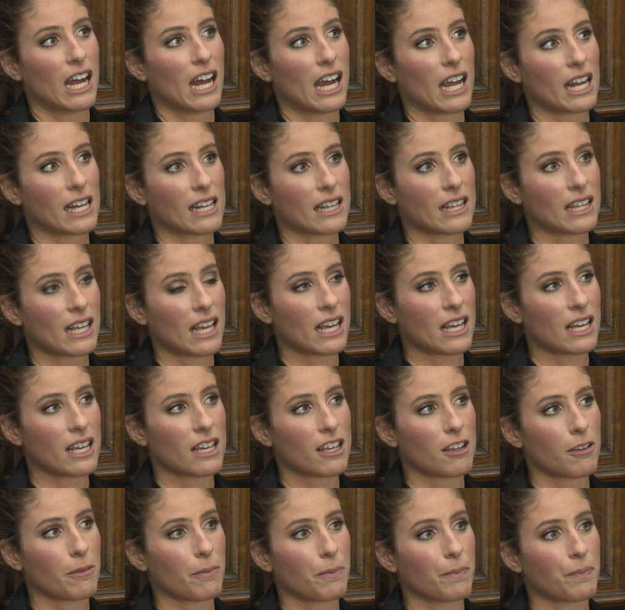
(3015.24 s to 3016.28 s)
I
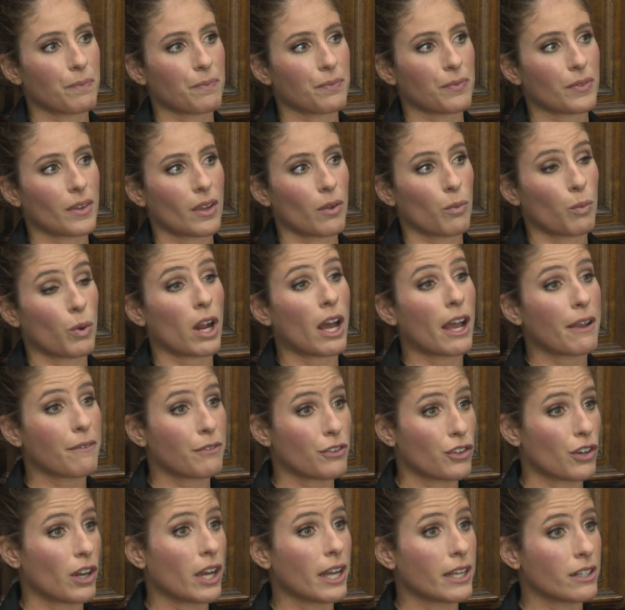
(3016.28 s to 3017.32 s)
think what I've
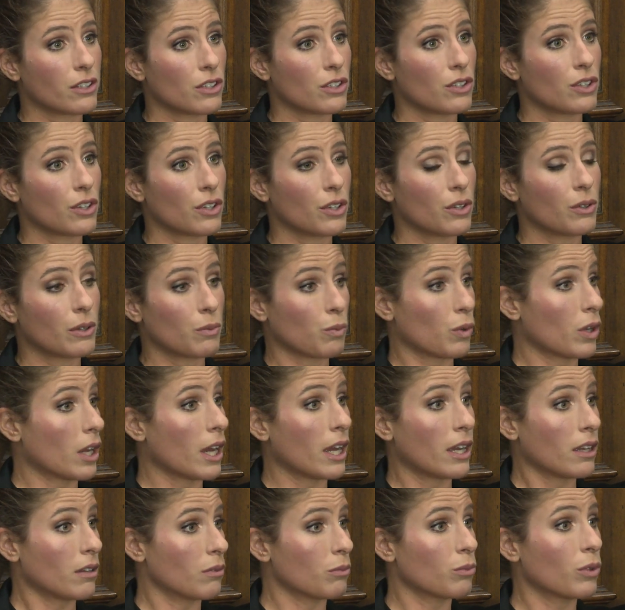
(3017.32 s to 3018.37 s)
tried to do and what
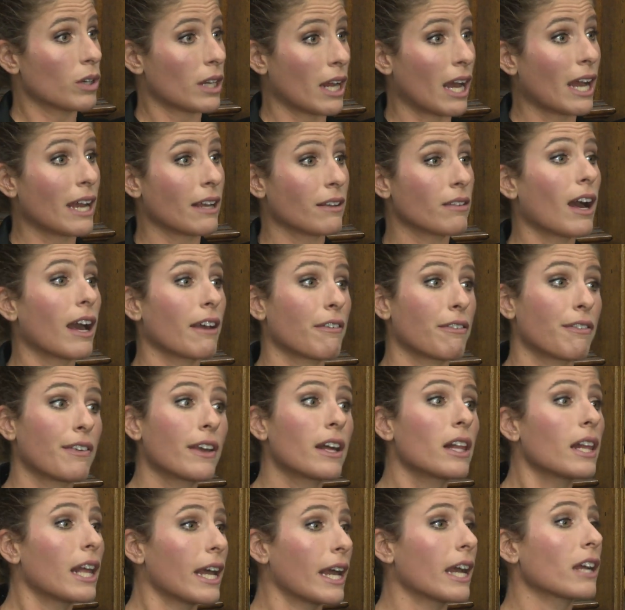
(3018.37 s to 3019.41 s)
I, what I, I
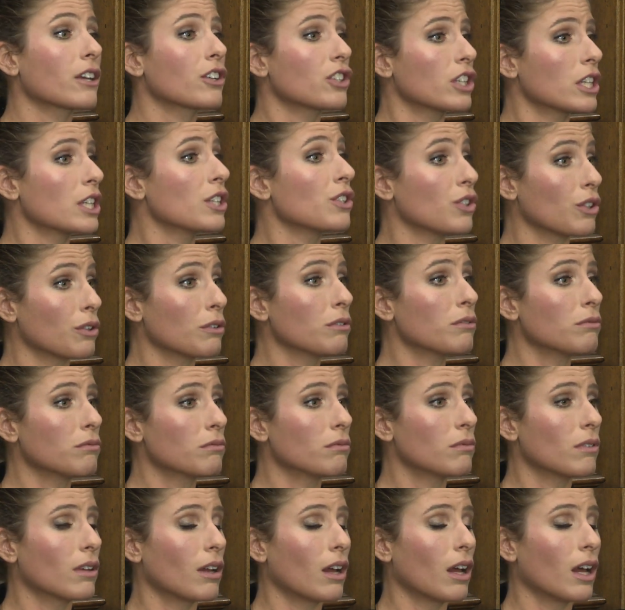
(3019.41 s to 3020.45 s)
feel I actually do,
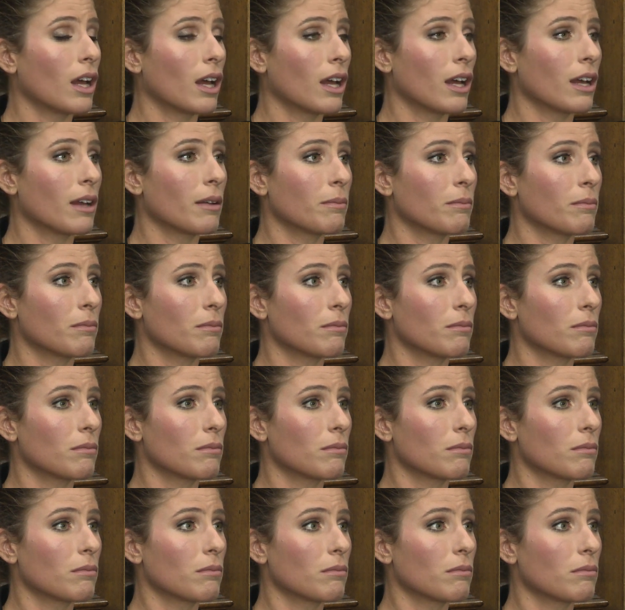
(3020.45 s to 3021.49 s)
um,
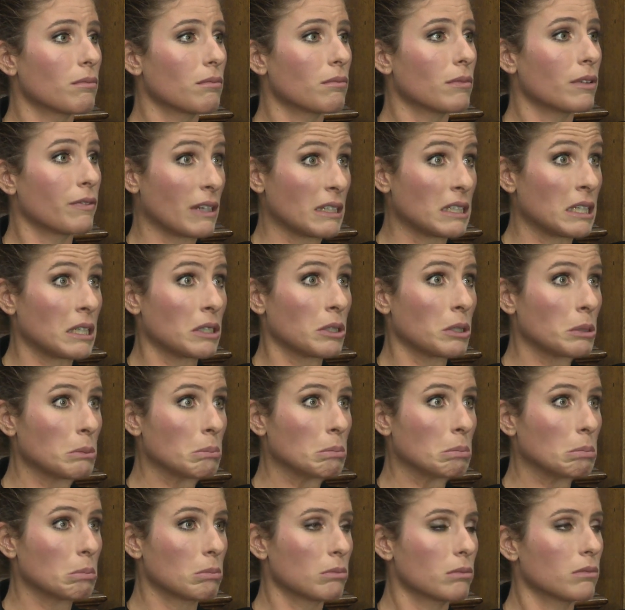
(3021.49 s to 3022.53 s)
if I say so
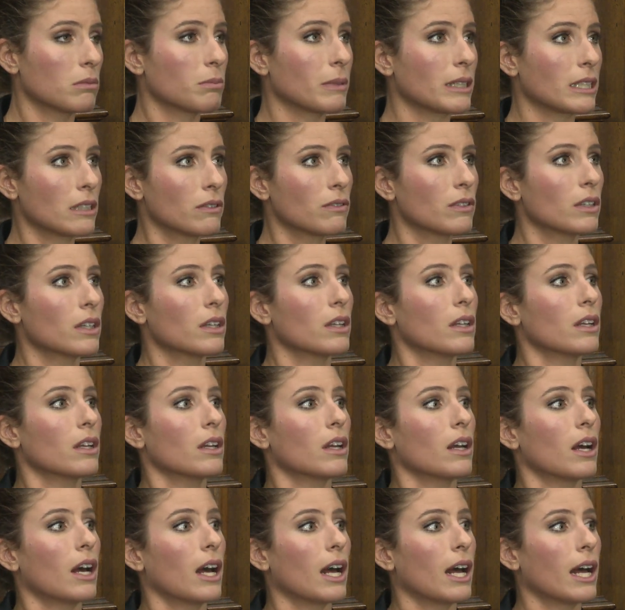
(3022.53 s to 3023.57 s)
myself,
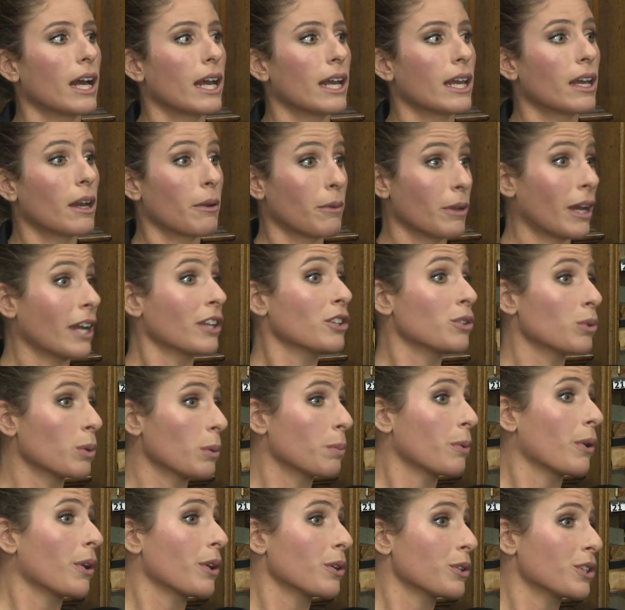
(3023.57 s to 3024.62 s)
I, I, I do
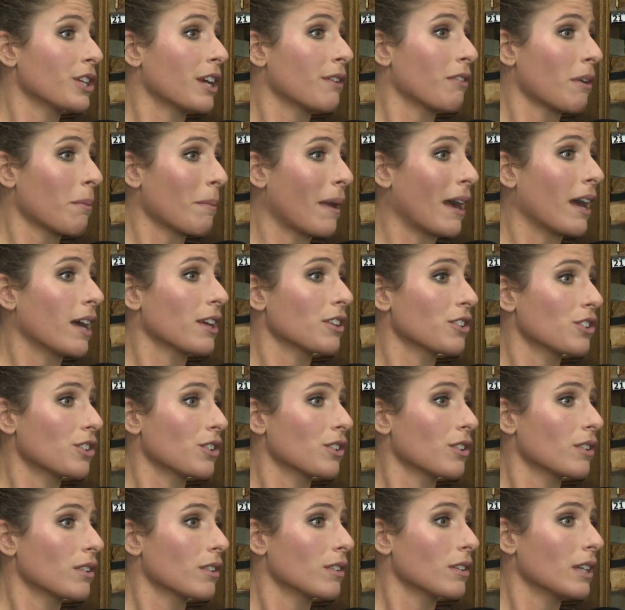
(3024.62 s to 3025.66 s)
approach every
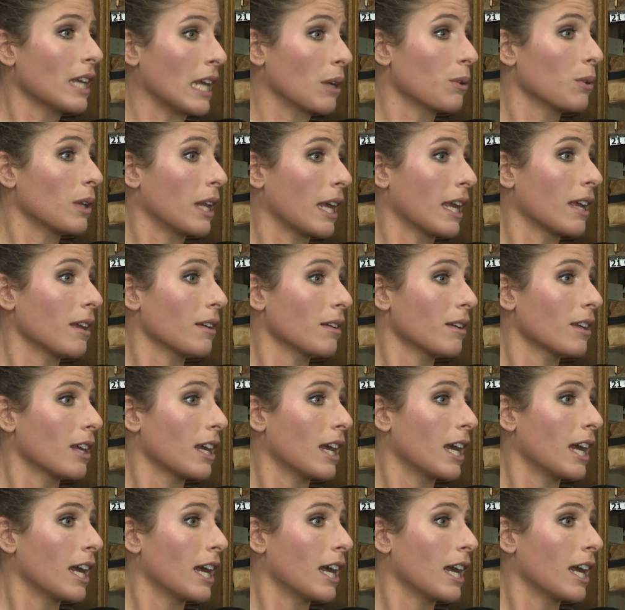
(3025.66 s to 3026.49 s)
match equally.